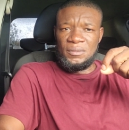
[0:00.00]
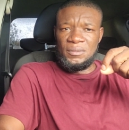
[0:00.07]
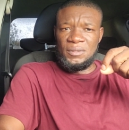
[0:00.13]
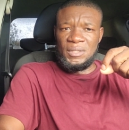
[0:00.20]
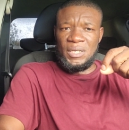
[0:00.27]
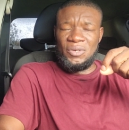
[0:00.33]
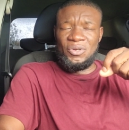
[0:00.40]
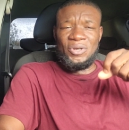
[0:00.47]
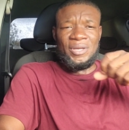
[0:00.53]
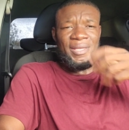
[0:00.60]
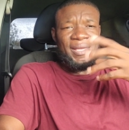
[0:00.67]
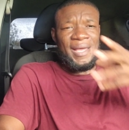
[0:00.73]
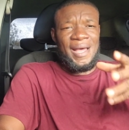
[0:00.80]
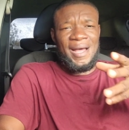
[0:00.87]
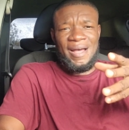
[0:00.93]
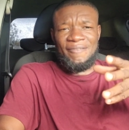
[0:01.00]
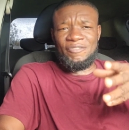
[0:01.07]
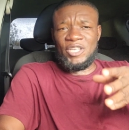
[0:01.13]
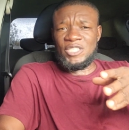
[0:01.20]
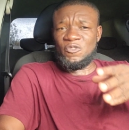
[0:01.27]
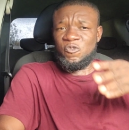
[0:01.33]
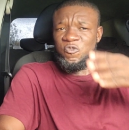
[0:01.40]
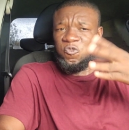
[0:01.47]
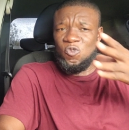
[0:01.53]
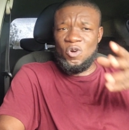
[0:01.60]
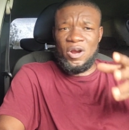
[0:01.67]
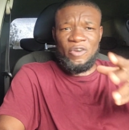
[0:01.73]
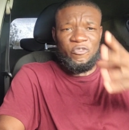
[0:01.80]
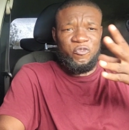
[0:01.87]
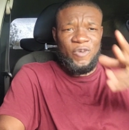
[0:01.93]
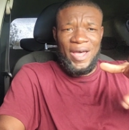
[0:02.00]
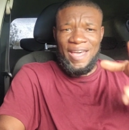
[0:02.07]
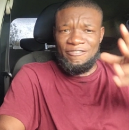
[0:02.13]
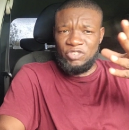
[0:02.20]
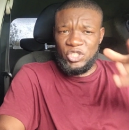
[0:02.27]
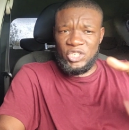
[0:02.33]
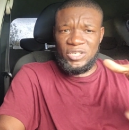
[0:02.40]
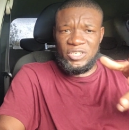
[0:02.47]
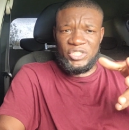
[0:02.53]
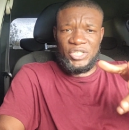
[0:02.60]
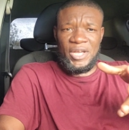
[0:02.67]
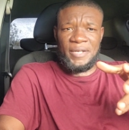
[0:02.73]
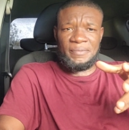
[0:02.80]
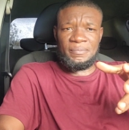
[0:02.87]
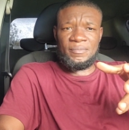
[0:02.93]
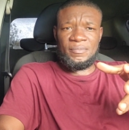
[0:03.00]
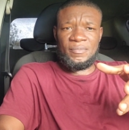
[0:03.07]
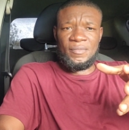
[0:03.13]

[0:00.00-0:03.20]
Zane no can have this four or five children